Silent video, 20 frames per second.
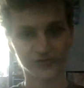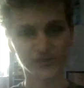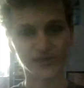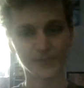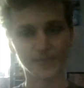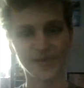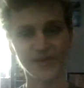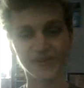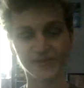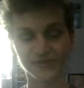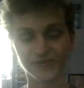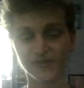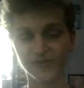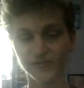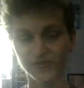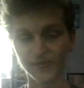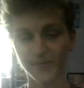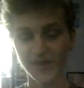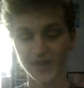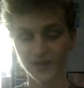to best,
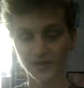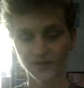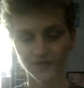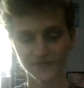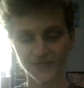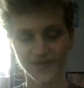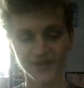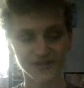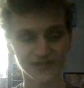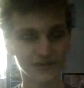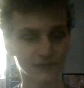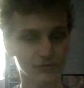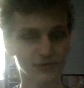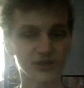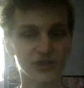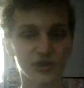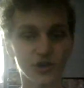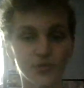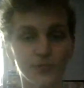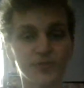as a matter of fact. I
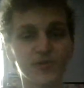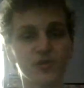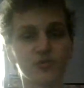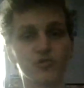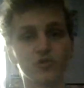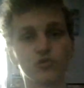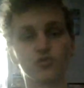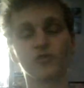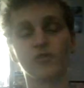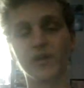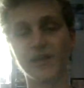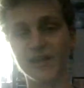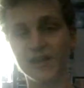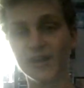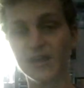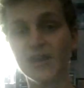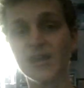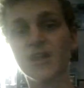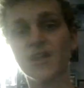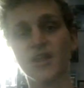really hope you enjoyed
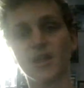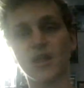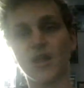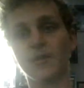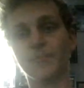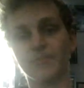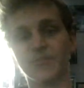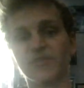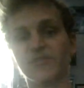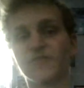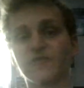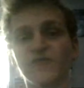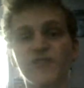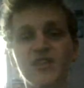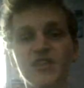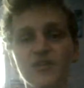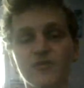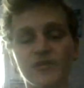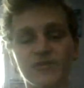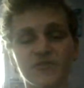this
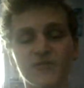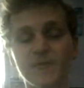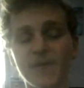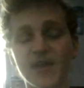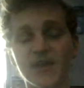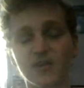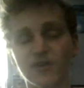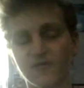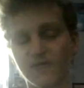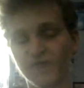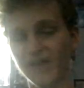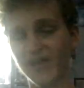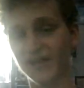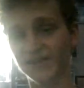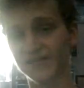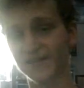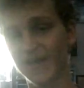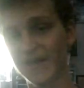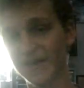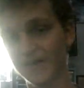video, as a matter of
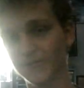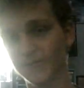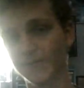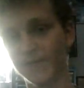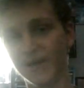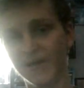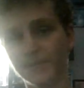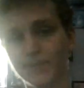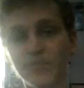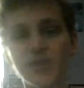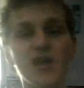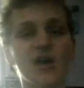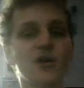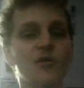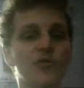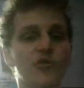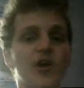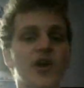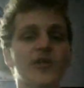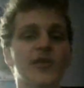fact, guys. But
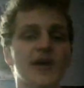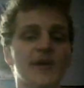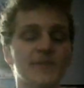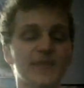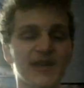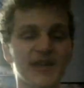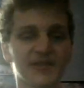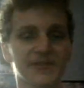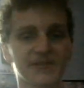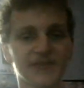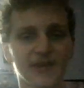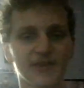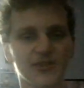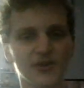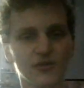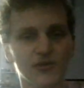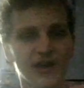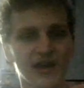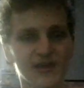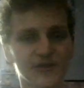with all that being said,
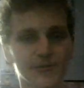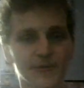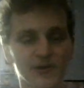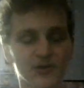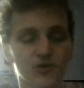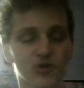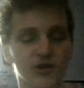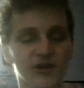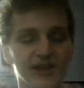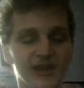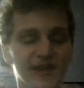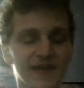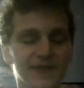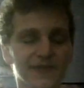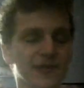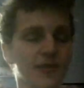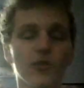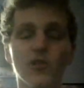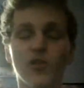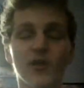though, guys, be sure you hit
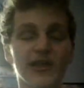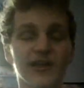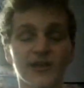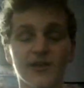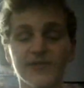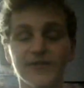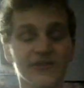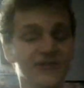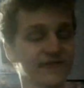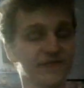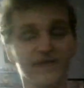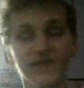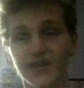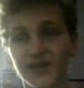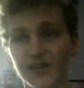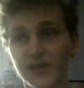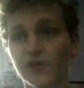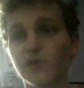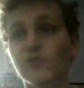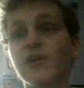like on this
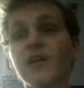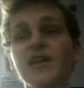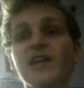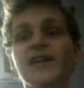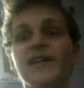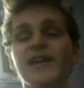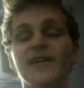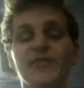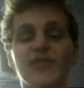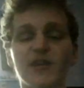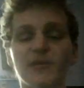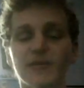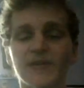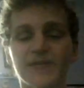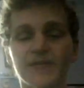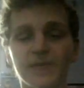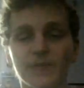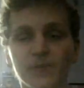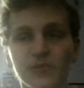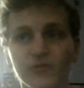video, hit that red
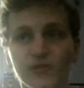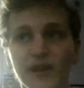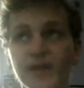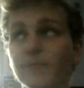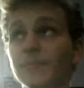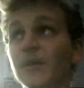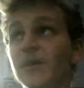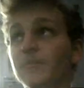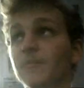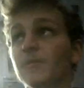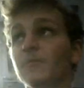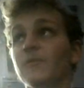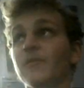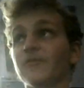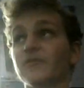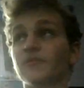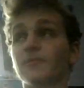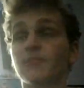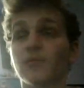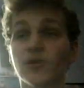subscribe button, and
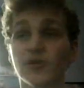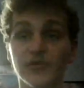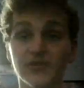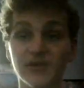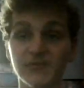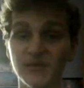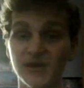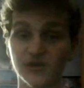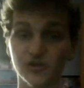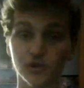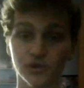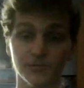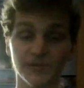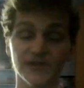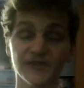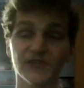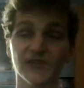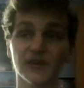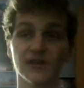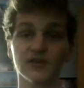most importantly, make sure you
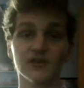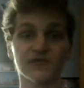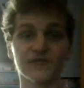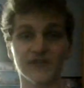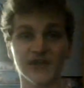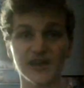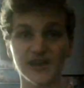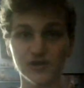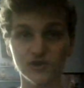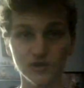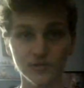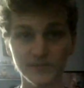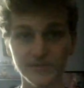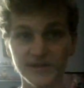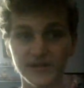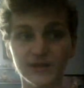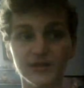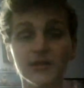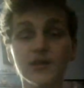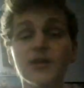press that notification
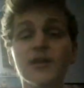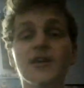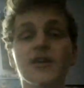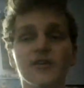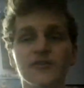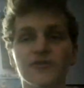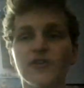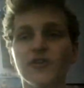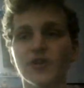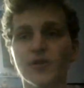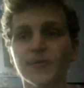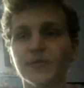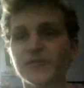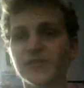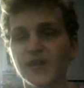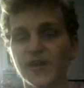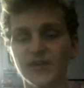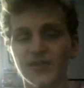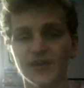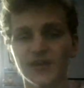bell so you don't miss
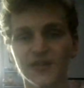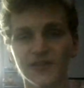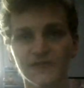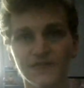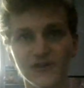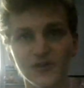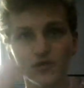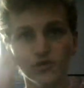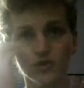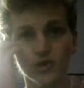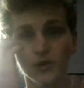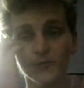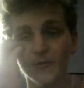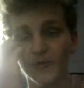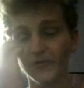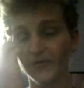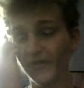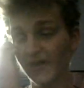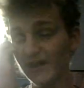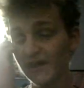anything in the future. But
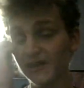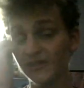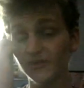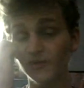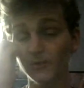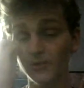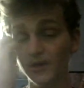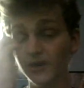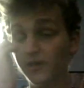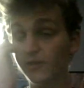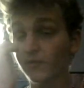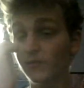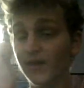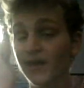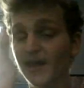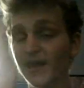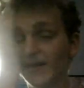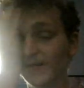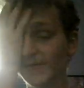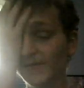without any further ado,
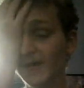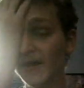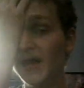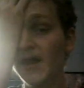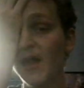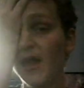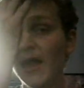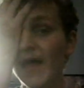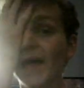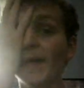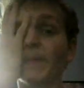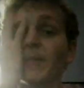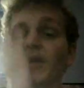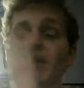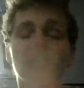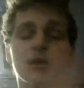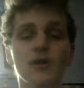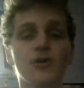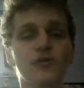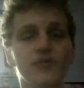guys, I'm going
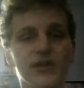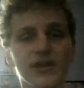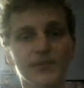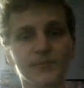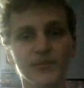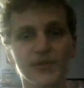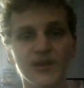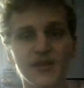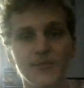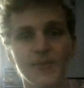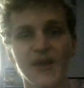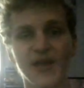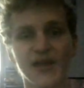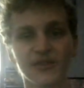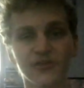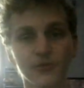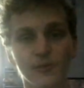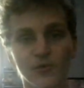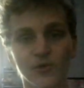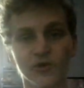to go bring you back
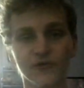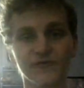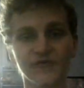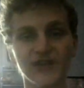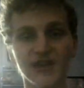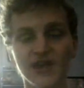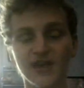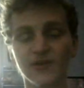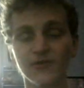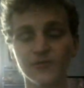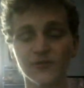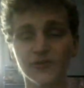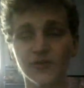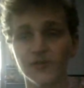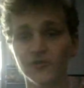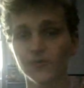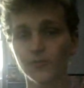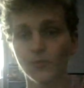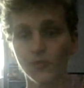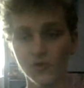to more videos,
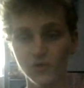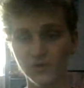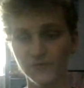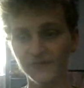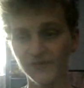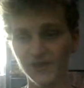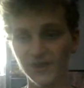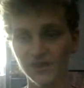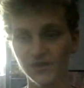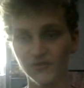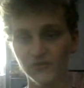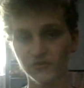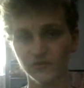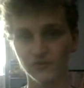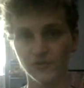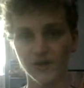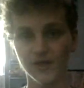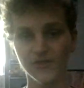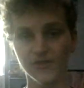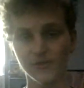because more videos
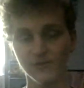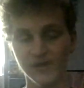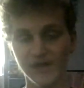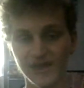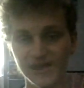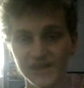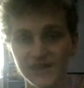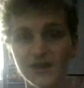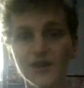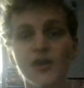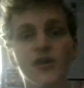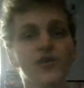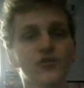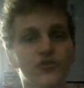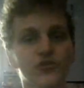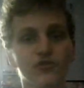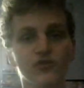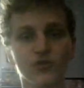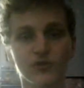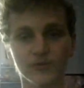are on the way
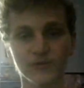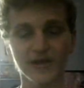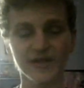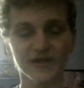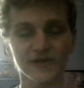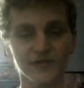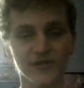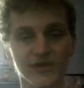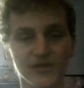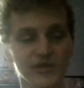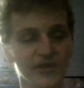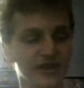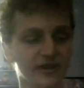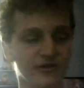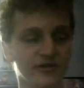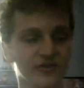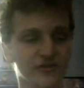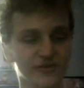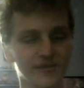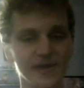sooner rather than
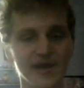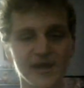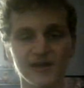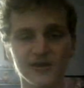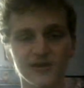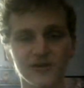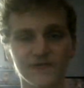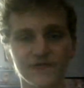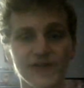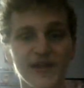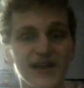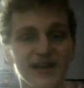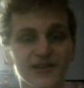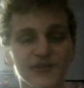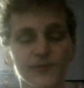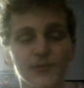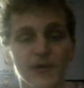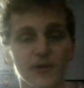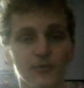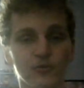later, as a matter of
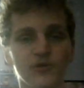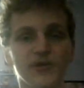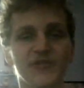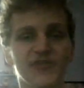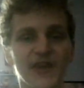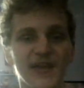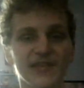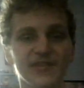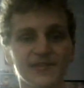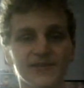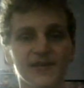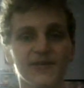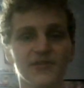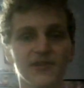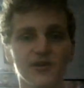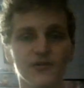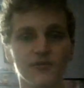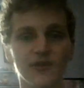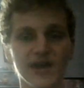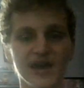fact. But with that said,
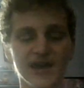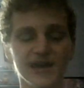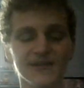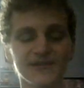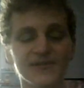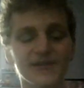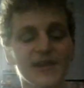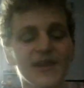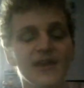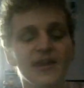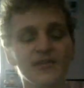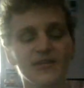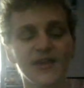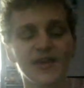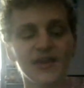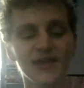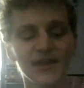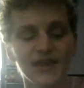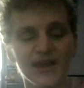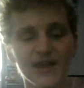though, guys,
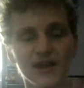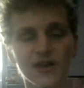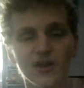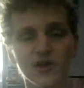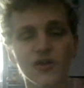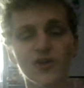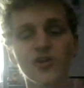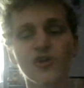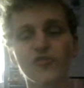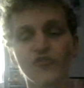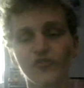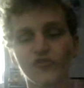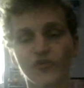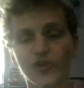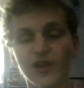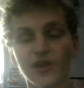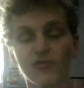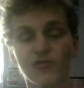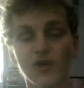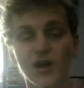take care,
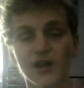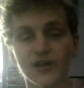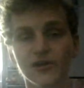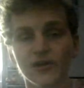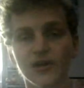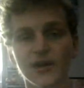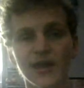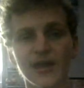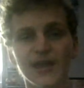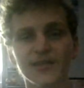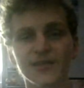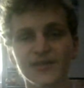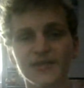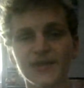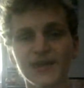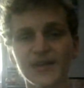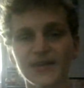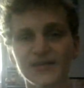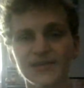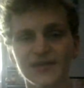drink water, and
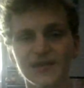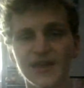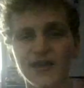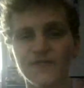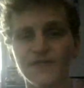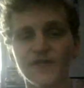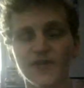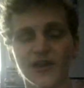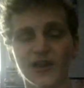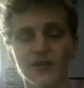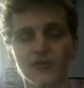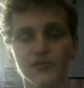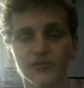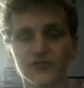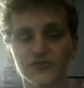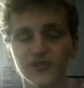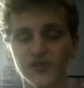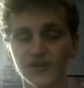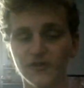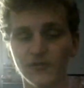stay safe, and I will
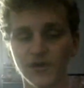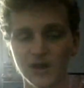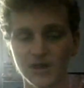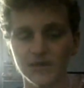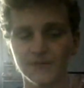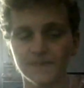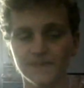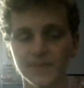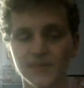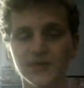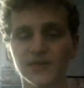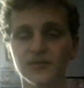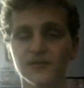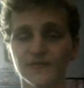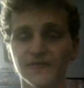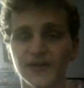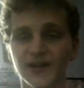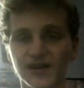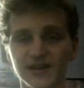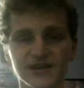see you all in the
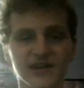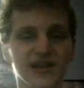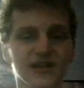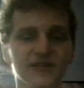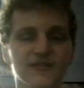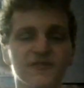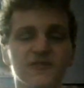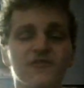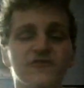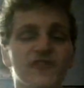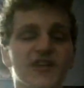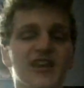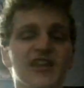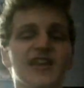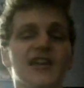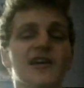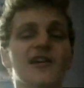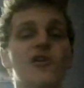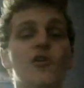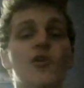very next
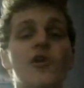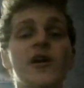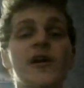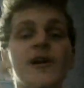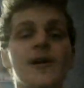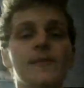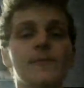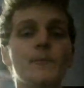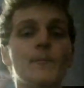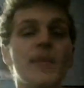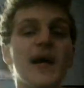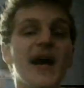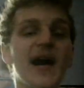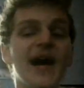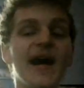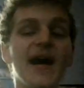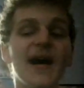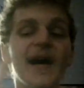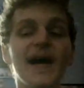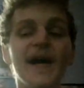video.
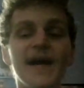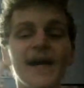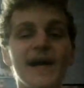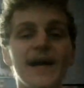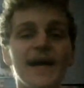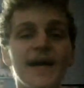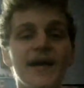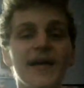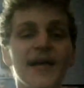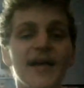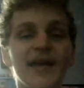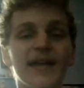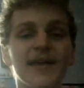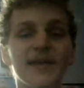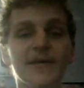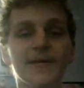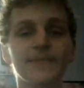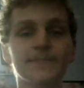Bye!